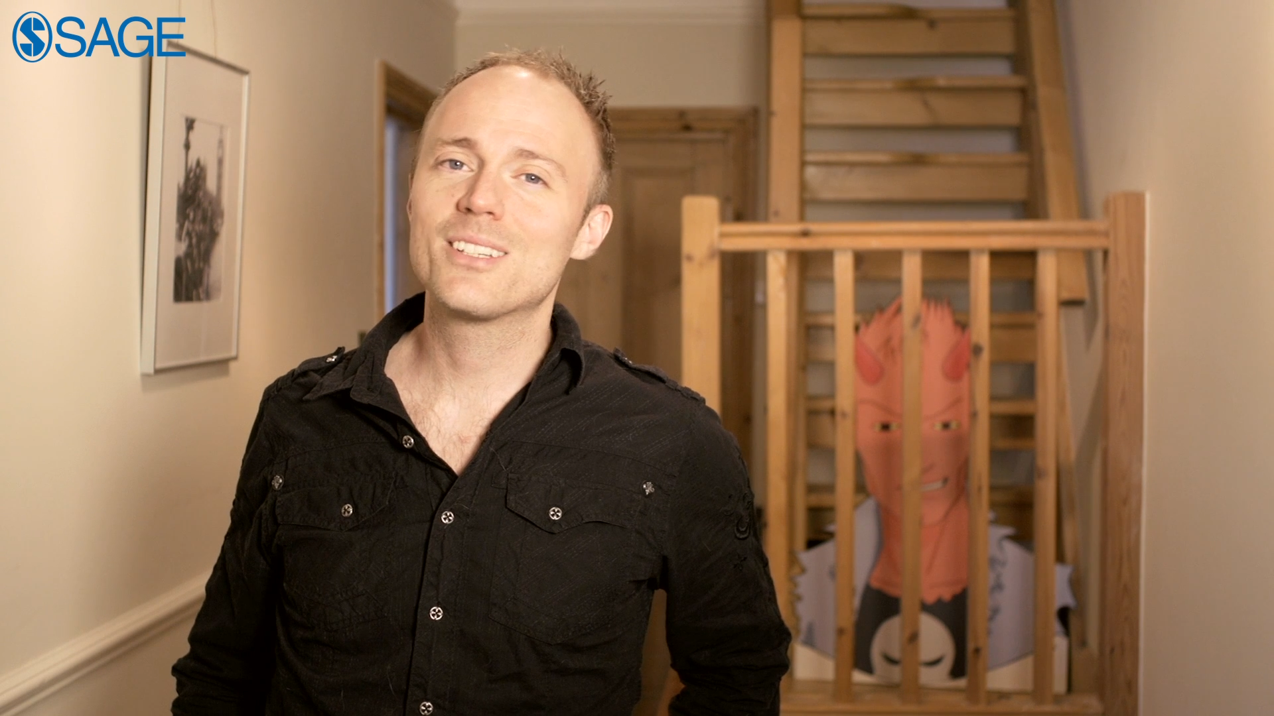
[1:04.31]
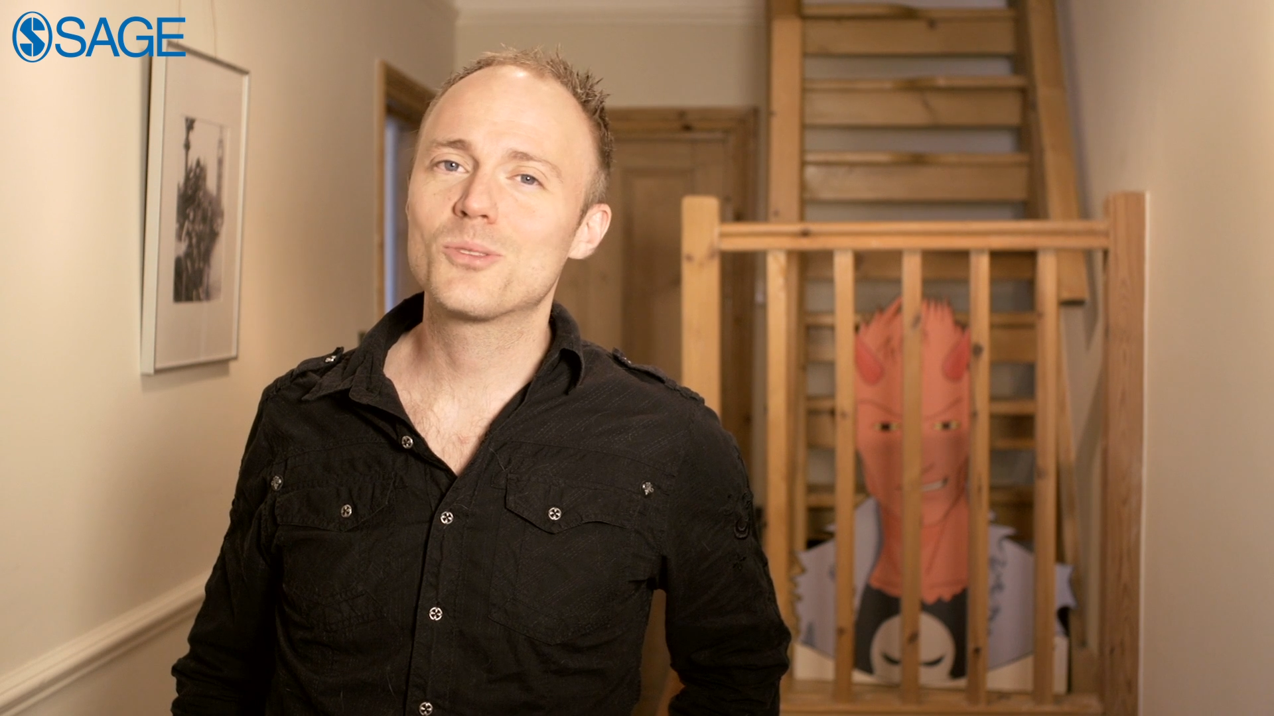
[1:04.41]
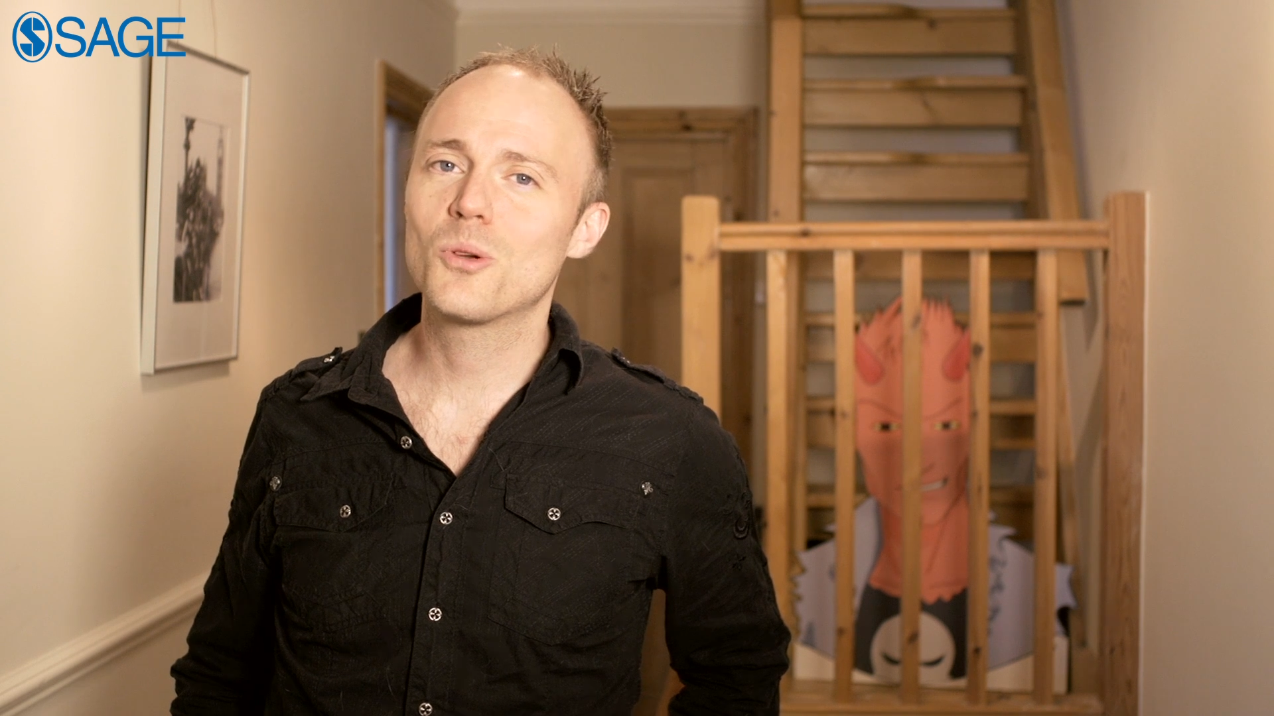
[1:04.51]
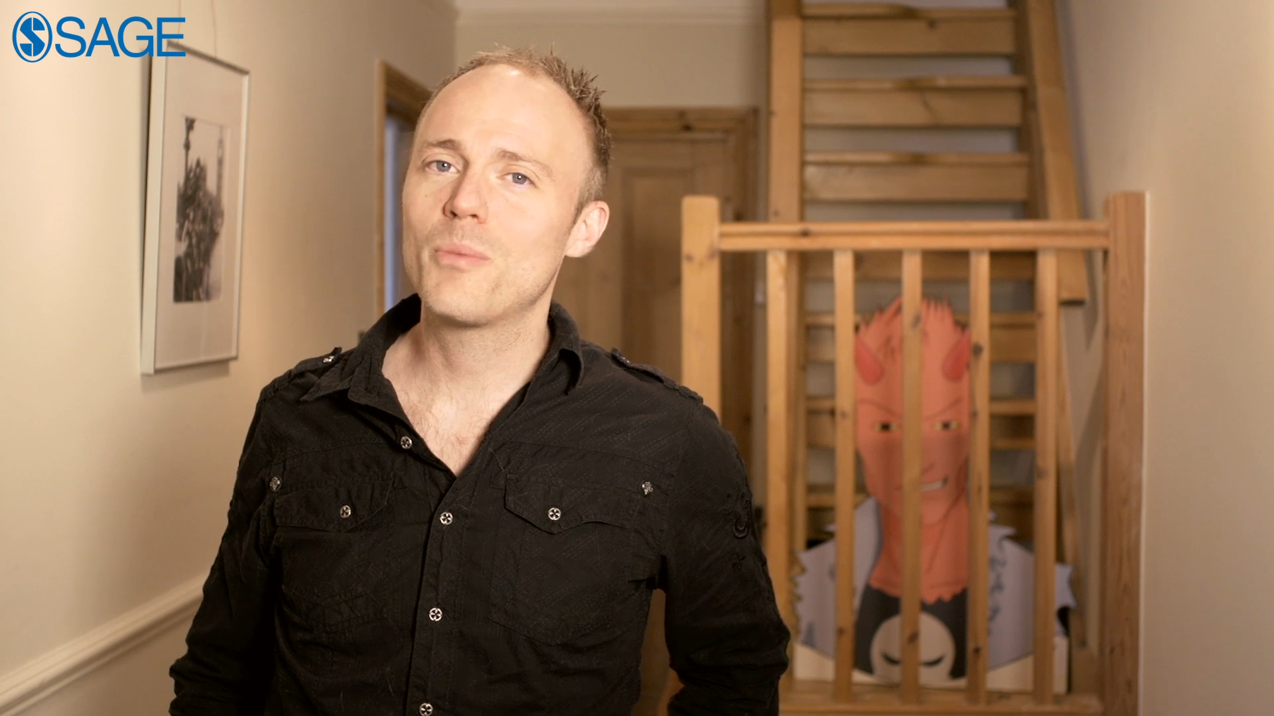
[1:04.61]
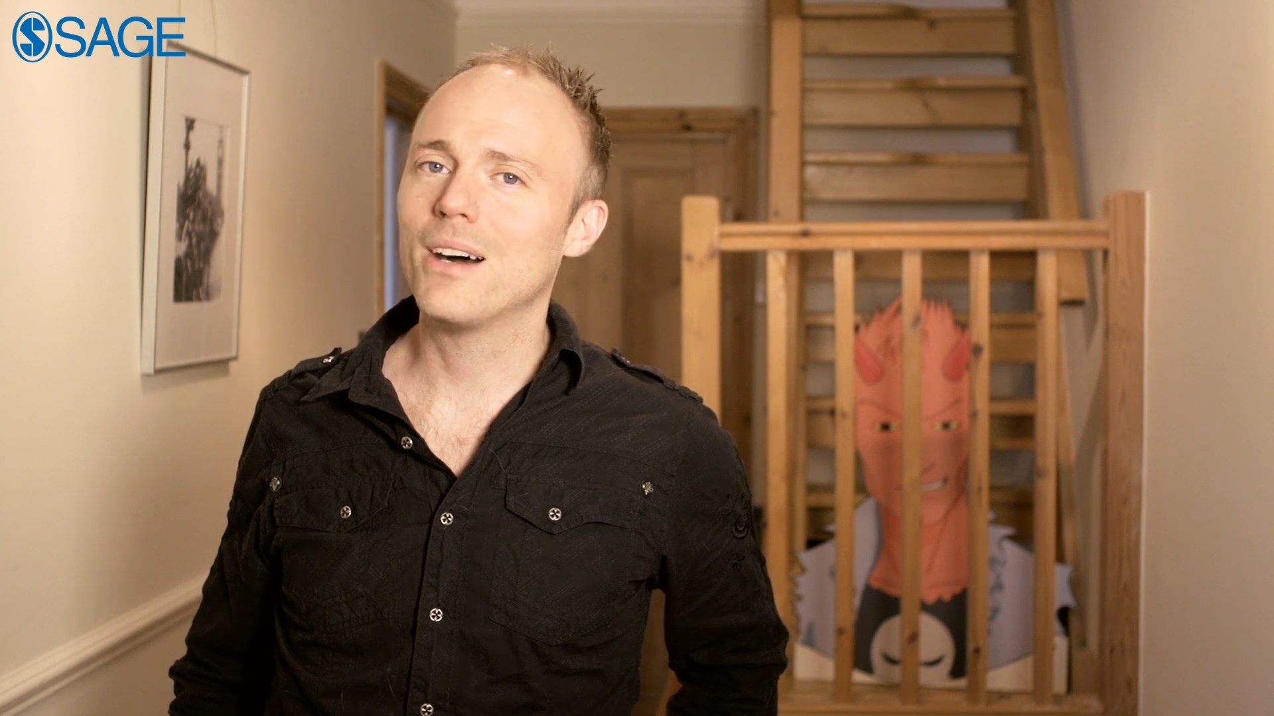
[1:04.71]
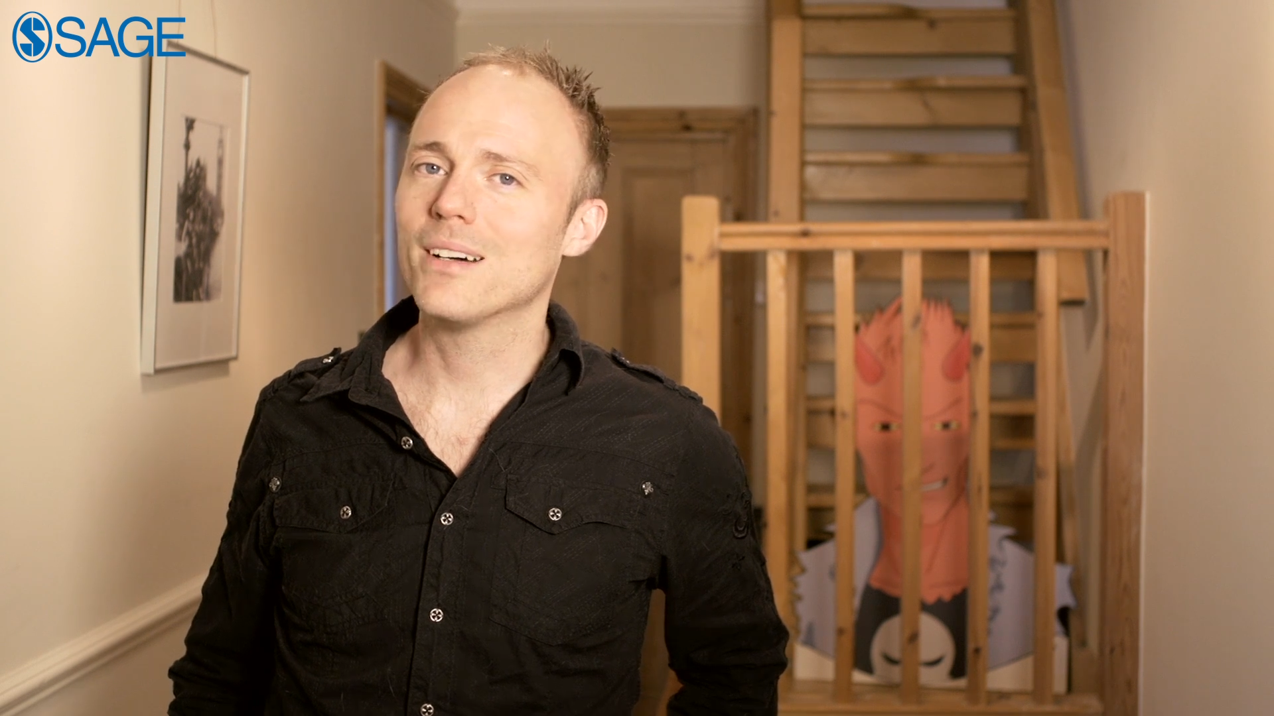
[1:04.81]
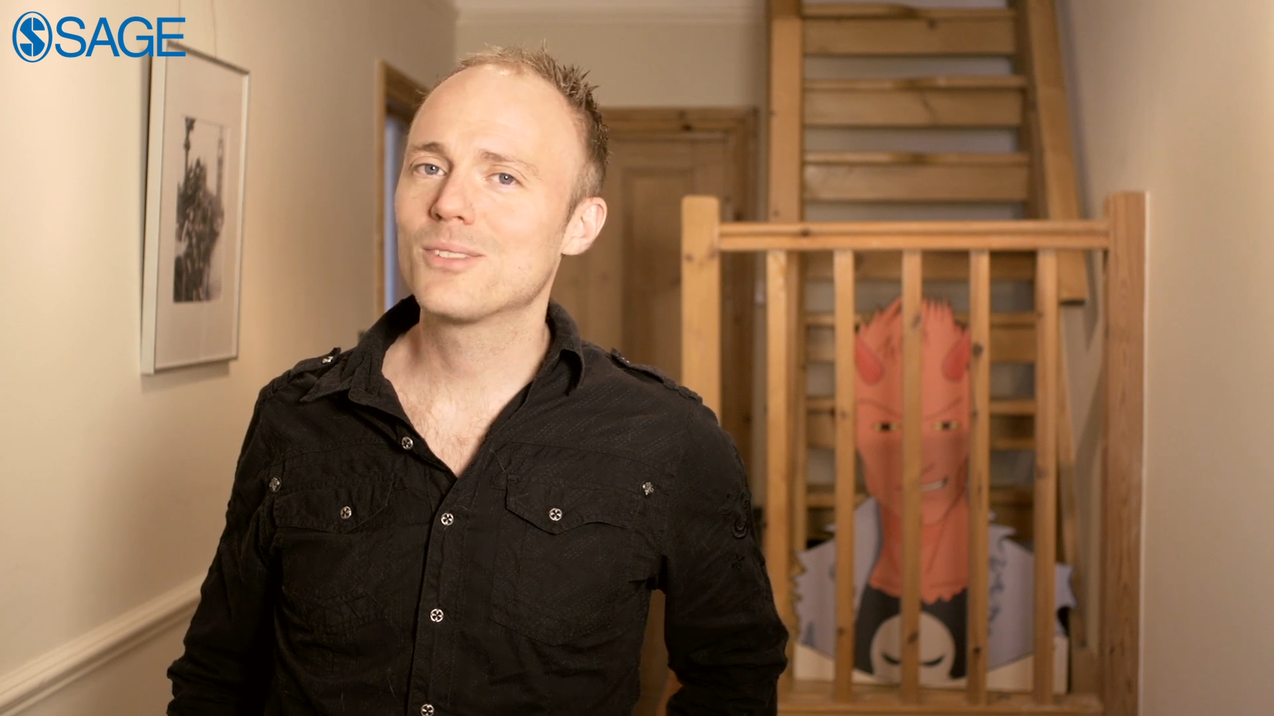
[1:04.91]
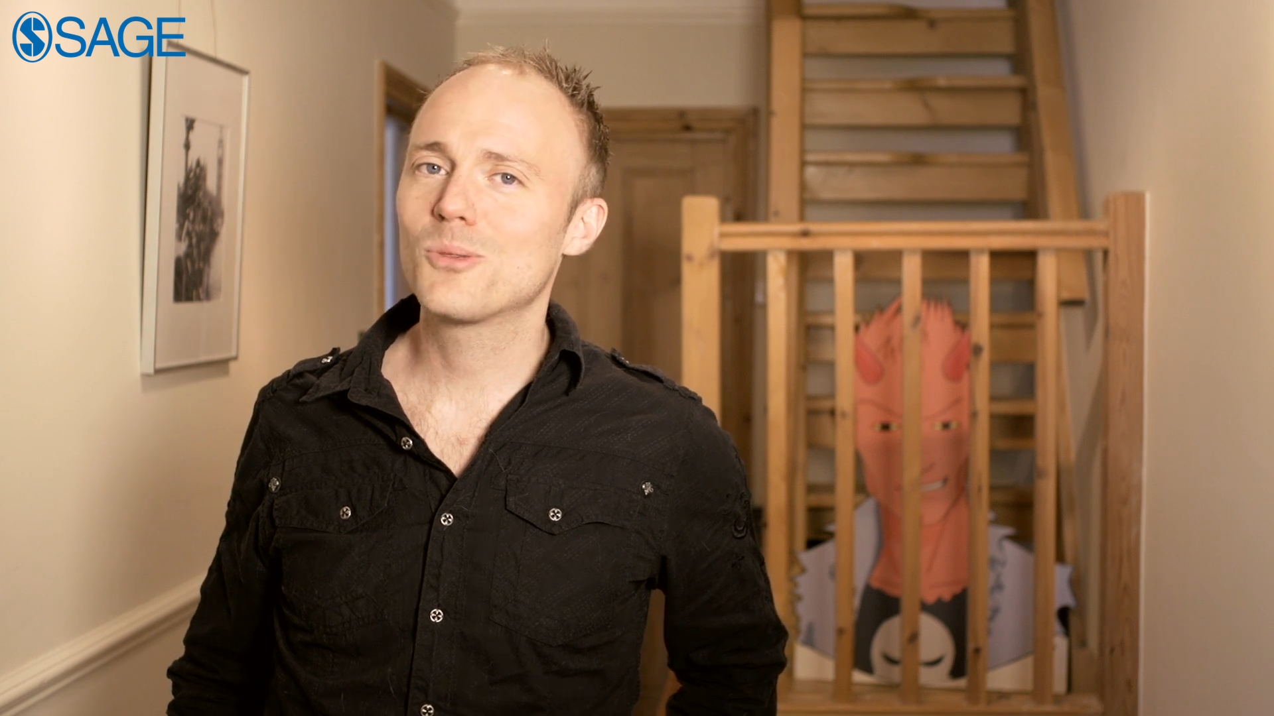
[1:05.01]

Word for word: is all about.